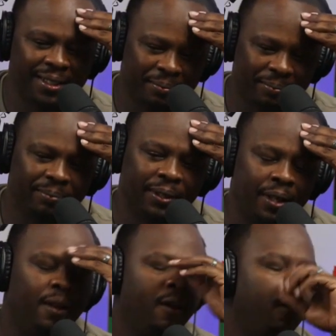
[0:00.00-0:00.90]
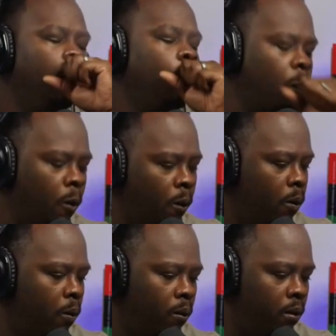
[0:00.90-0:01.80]
So I definitely understand that
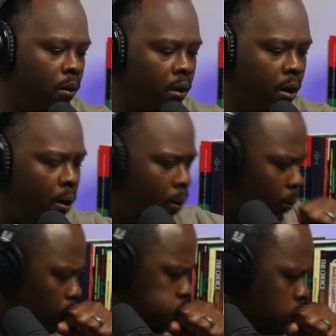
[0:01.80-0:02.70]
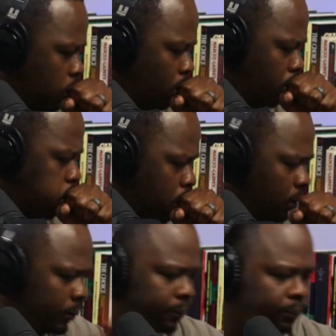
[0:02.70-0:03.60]
portion, but we want our
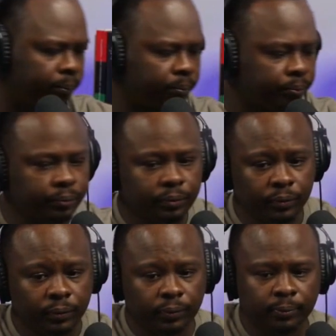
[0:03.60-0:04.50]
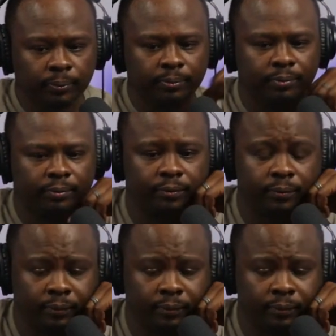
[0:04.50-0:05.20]
works to be effective as well.